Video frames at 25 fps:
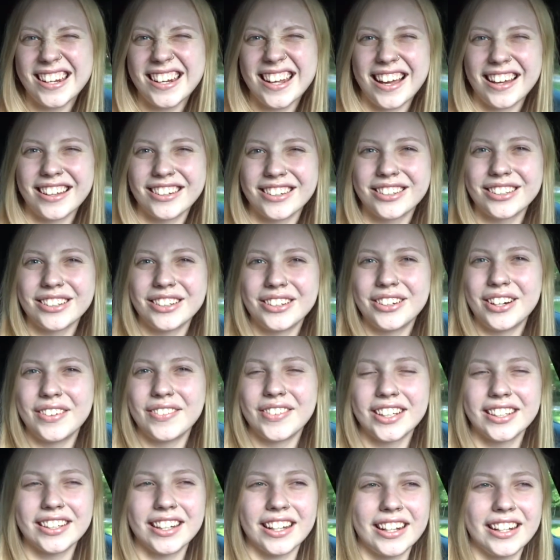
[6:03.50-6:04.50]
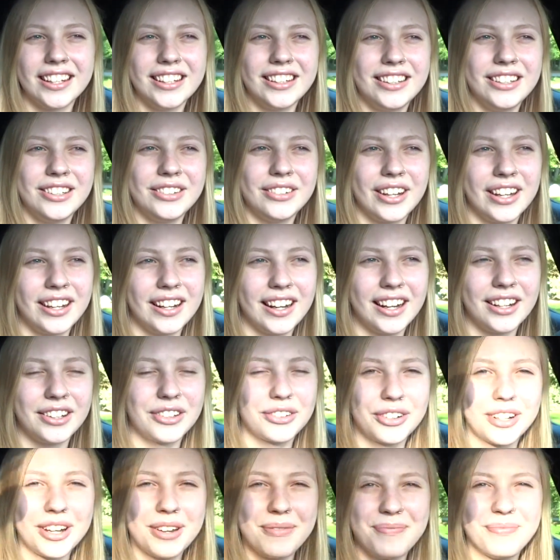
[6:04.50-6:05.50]
yeah, so I'm excited to get
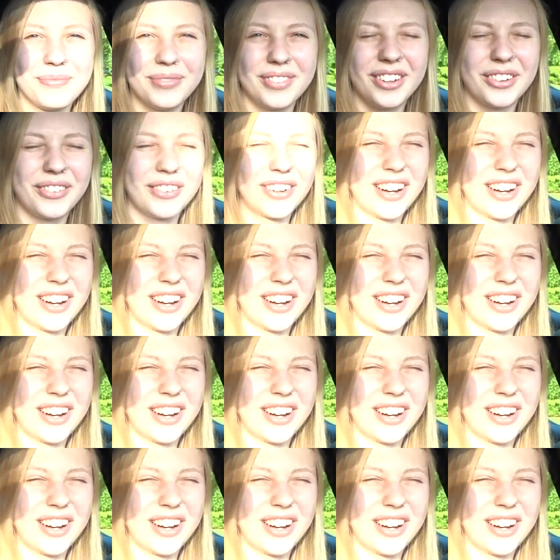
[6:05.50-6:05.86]
ice cream. Oh my